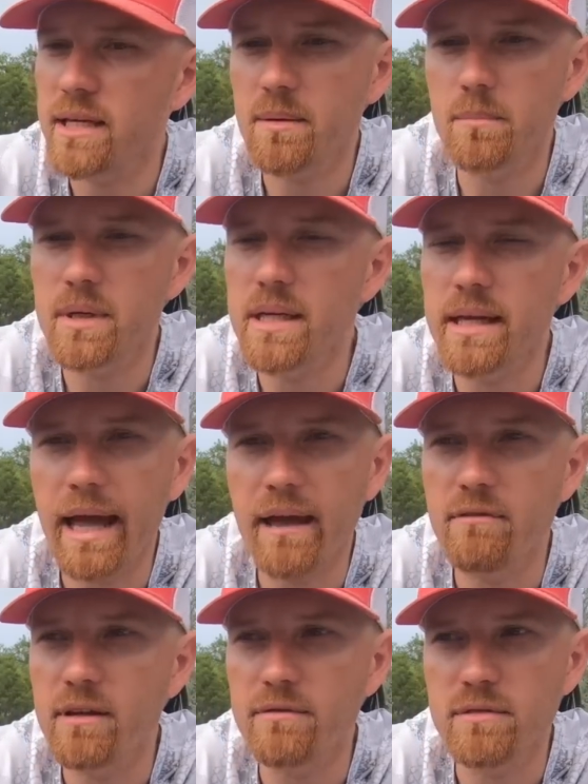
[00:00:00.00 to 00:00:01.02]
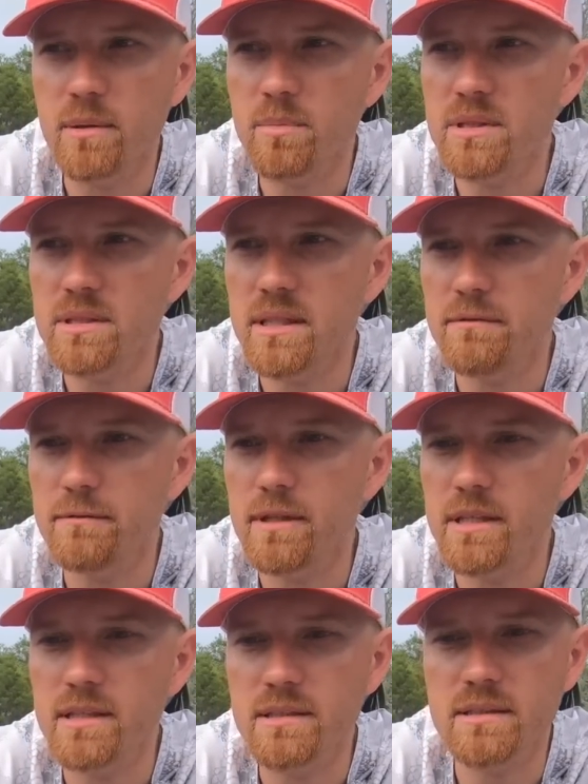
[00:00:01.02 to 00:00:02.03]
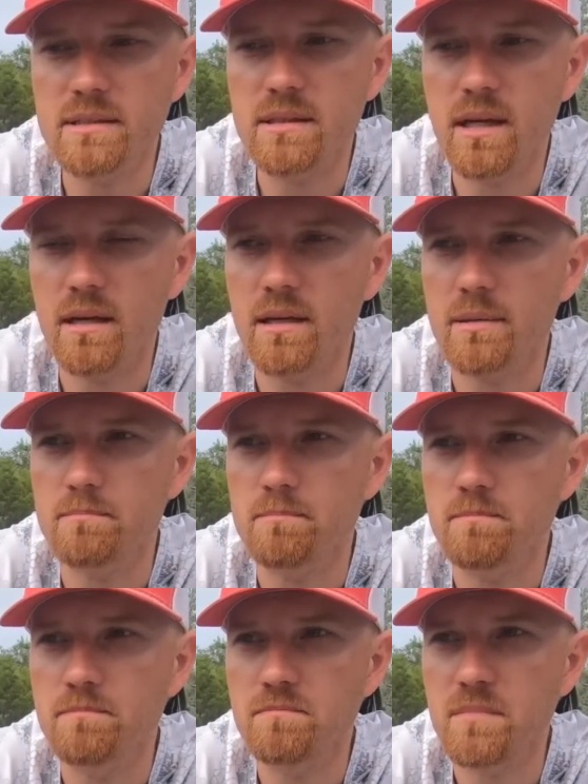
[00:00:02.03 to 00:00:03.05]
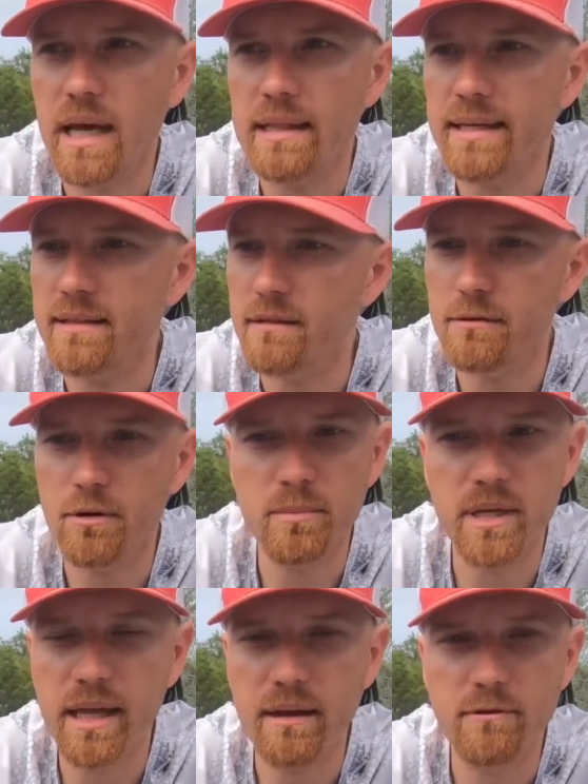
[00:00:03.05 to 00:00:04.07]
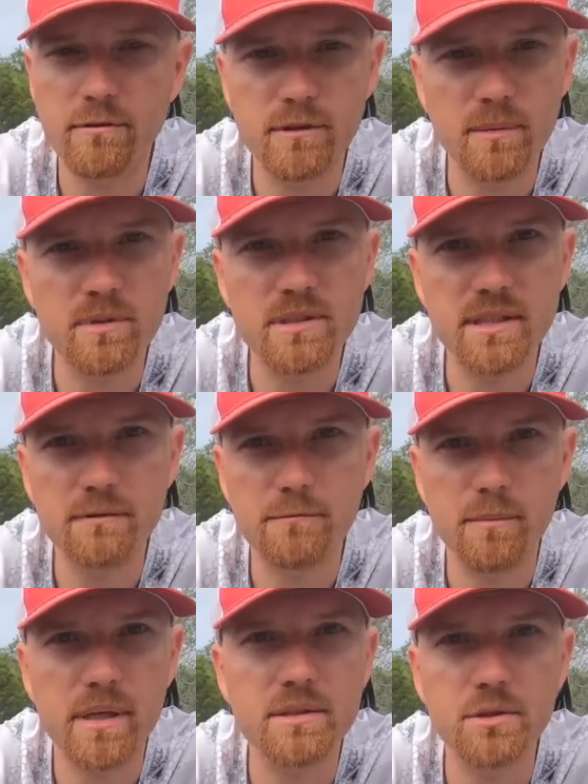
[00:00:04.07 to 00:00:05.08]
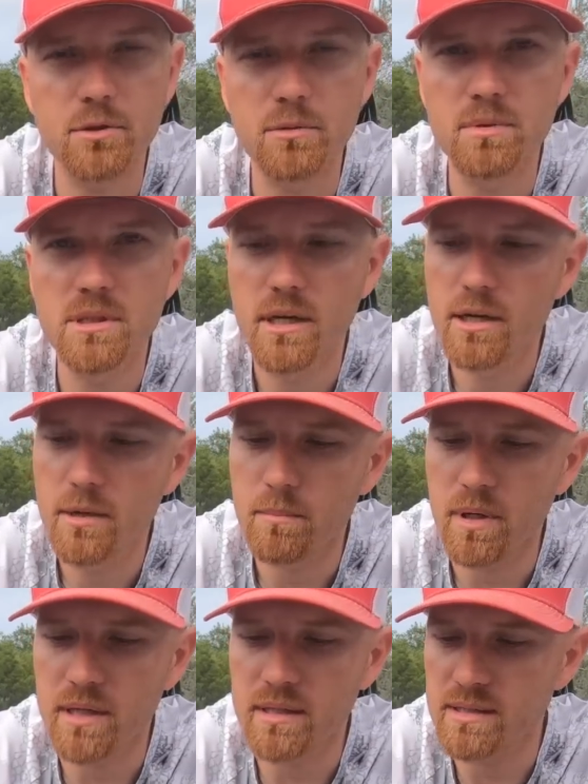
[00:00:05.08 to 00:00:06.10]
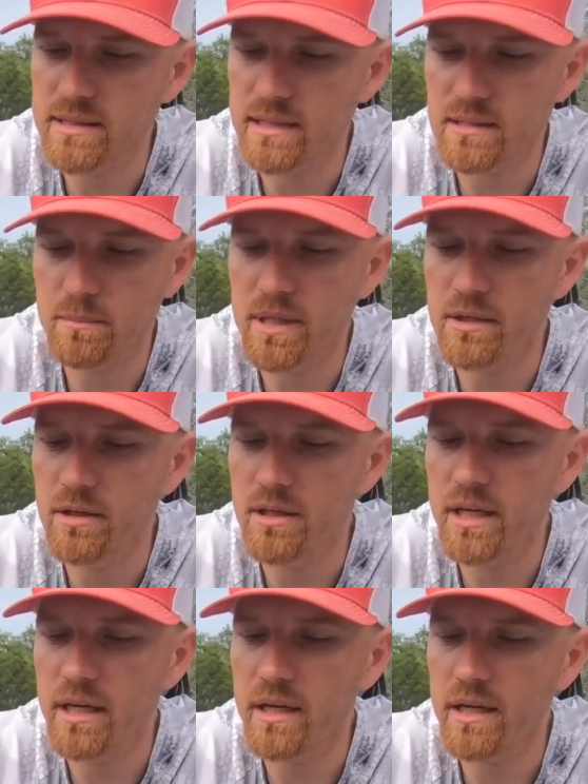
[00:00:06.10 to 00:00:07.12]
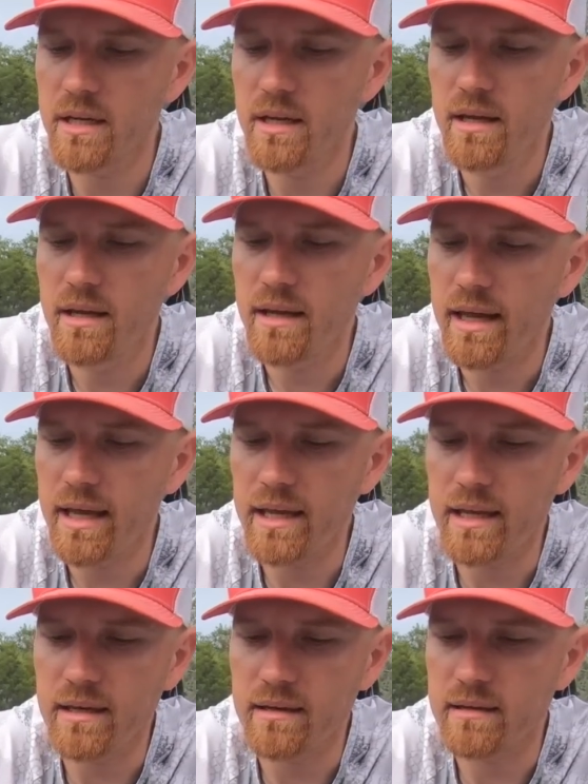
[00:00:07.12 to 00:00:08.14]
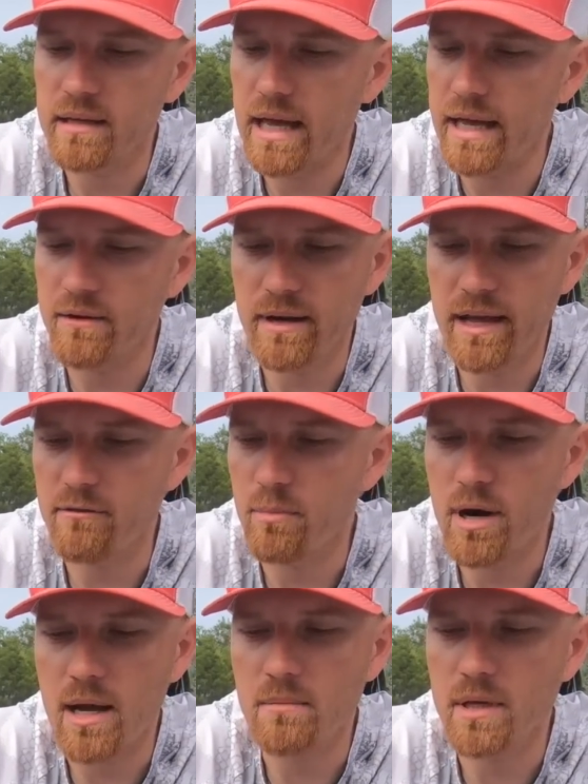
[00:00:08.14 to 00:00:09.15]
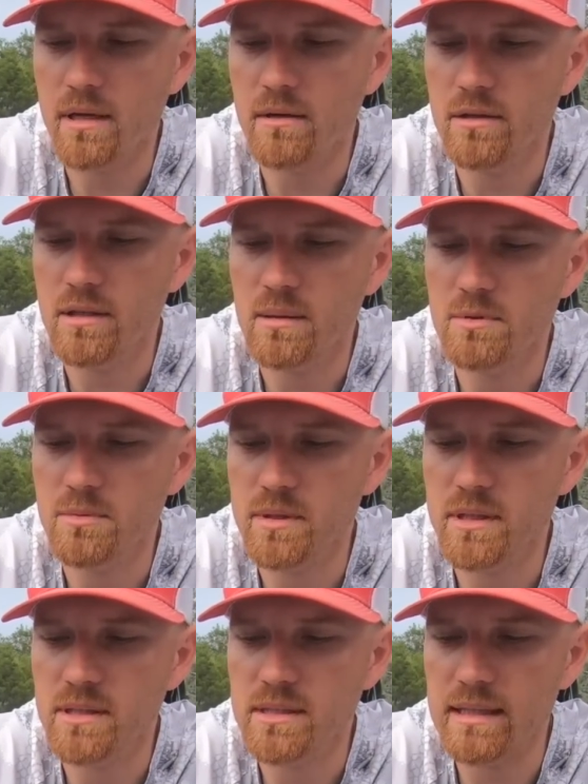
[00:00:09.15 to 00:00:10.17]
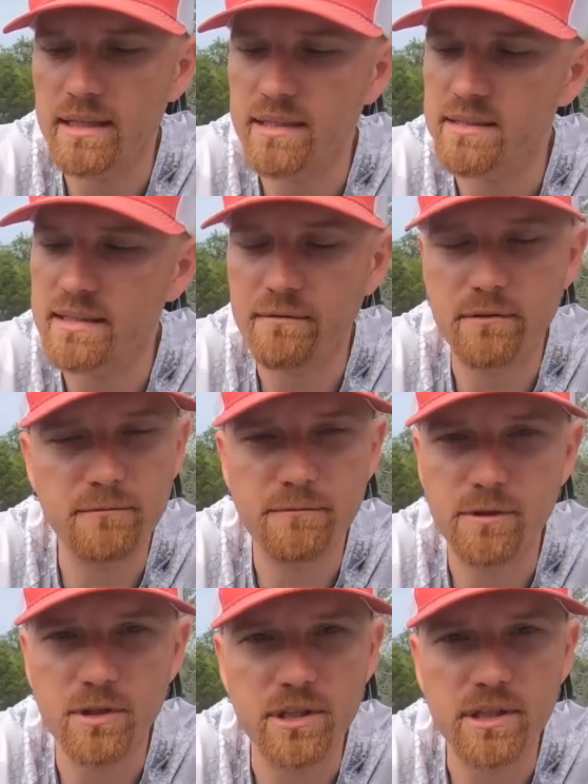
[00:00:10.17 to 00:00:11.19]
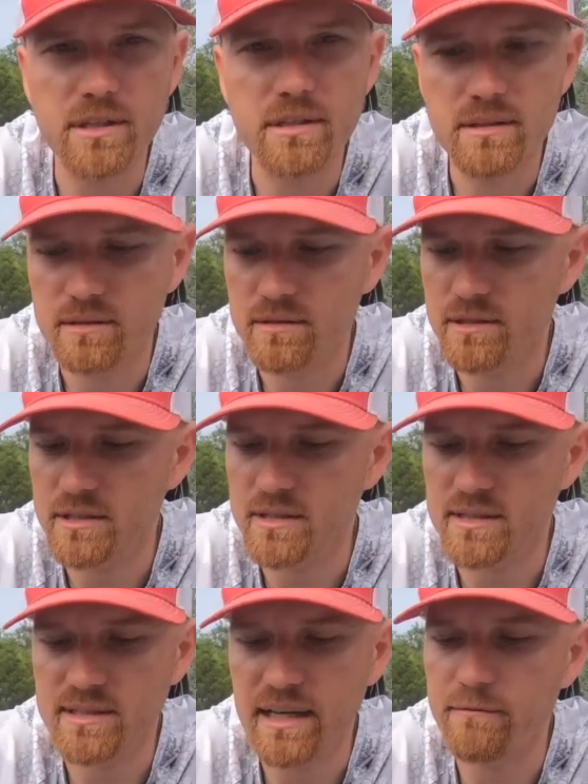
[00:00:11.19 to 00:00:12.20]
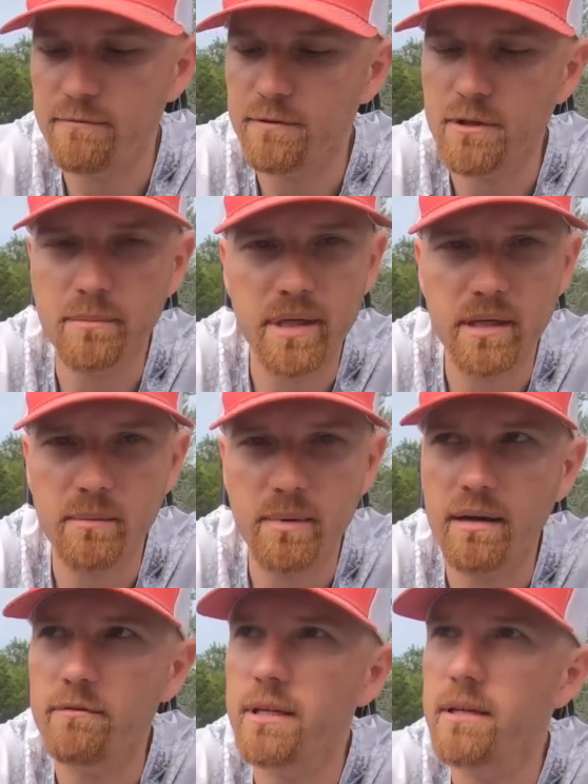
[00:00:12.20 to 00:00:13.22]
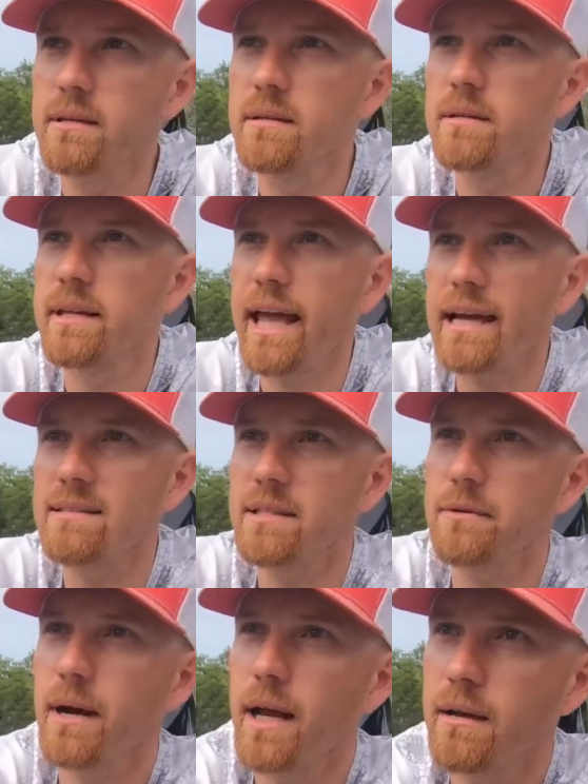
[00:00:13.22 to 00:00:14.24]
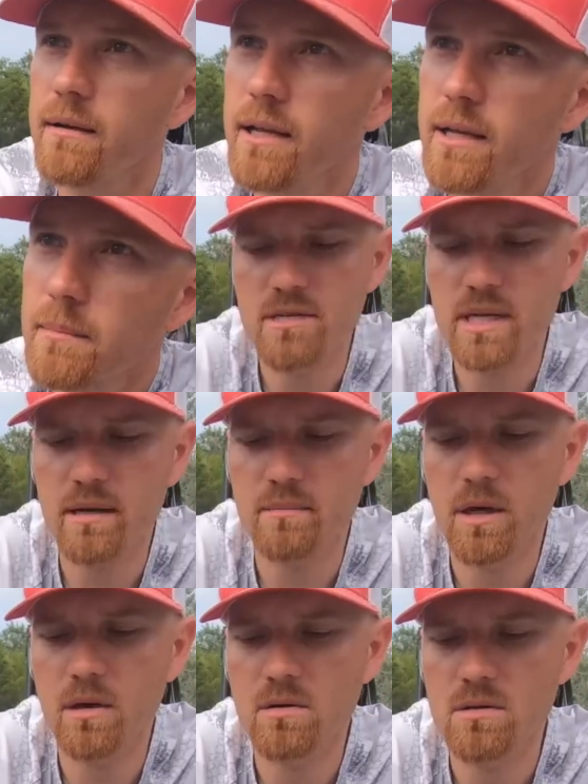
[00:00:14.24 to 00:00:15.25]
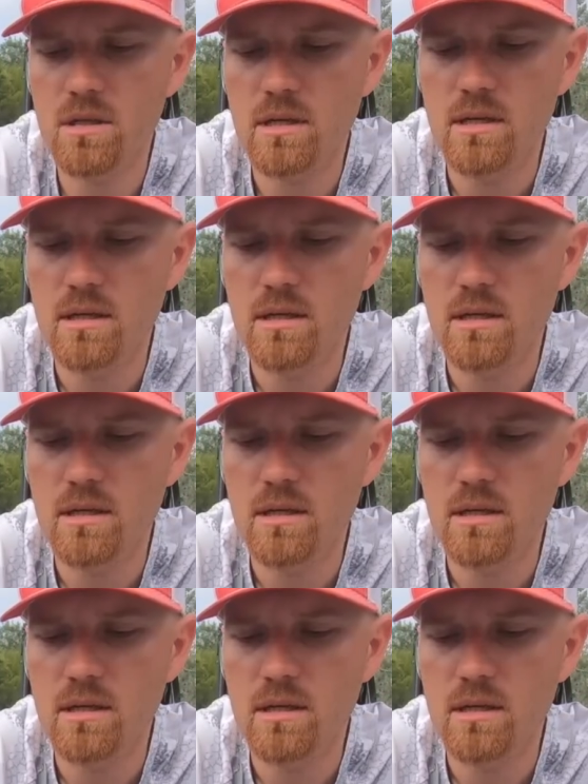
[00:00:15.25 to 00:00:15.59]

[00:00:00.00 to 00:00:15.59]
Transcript: a big heavy flipping stick for this. I like to throw a big heavy flipping stick for my tubes, but this has a big hook in it, and I don't have a problem getting hookups with this. I like a 7-foot, just a 7-foot medium heavy casting rod. The setup goes,